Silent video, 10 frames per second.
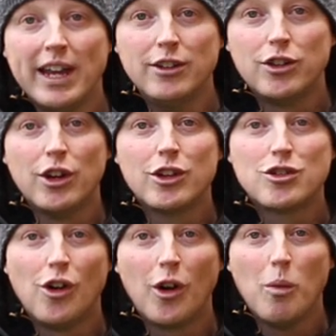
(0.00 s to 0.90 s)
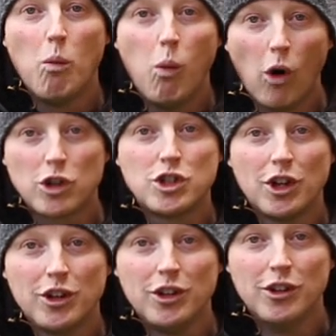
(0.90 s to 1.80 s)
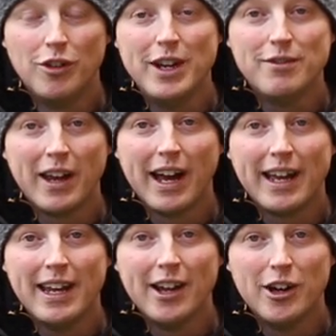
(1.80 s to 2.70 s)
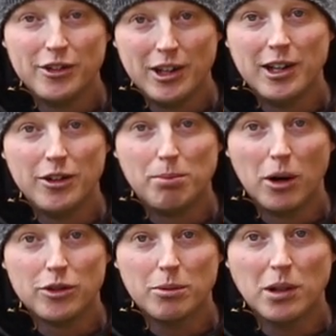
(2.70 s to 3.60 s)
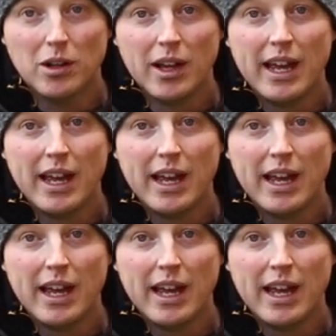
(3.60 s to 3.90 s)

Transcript: is try and wash your EVA as little as possible.